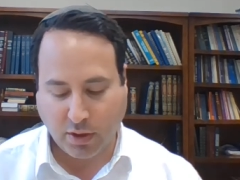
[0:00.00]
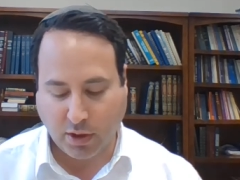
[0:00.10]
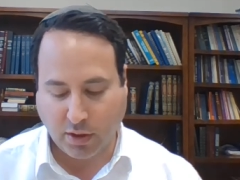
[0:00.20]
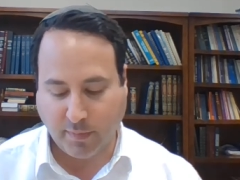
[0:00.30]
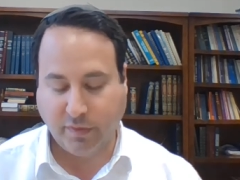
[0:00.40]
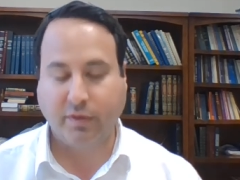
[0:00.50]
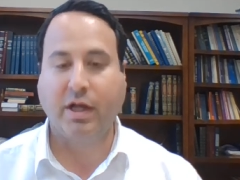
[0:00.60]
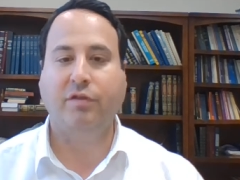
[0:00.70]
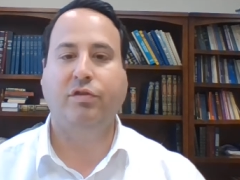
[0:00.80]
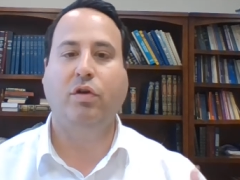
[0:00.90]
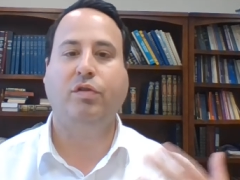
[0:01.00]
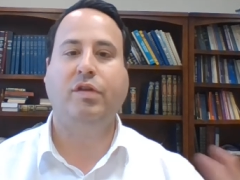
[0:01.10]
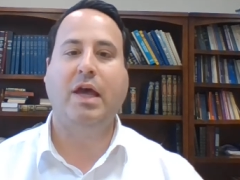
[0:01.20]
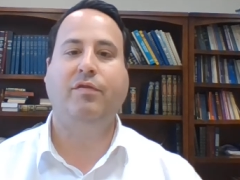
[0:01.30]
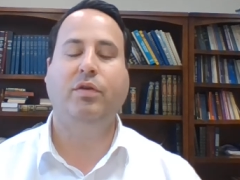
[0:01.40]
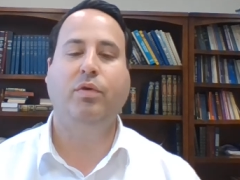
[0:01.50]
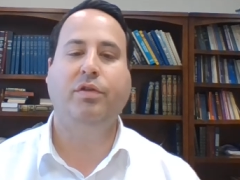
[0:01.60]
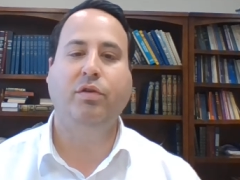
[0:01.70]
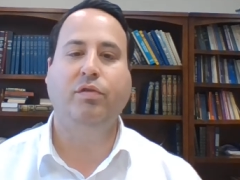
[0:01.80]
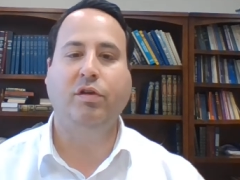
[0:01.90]
And they're not so savvy with
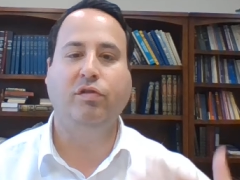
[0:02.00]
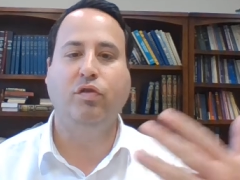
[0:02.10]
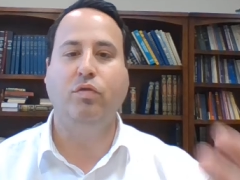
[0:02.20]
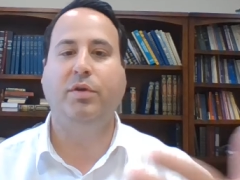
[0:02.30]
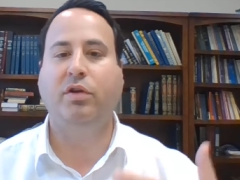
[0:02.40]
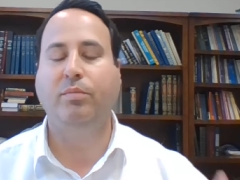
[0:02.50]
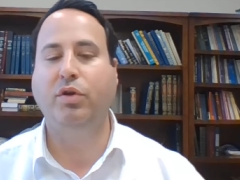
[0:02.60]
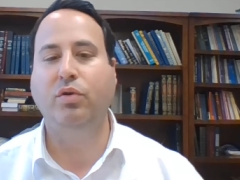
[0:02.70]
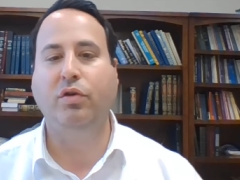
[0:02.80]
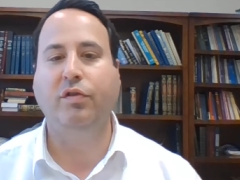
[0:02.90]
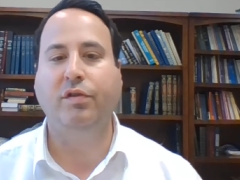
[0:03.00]
using Zoom and computers,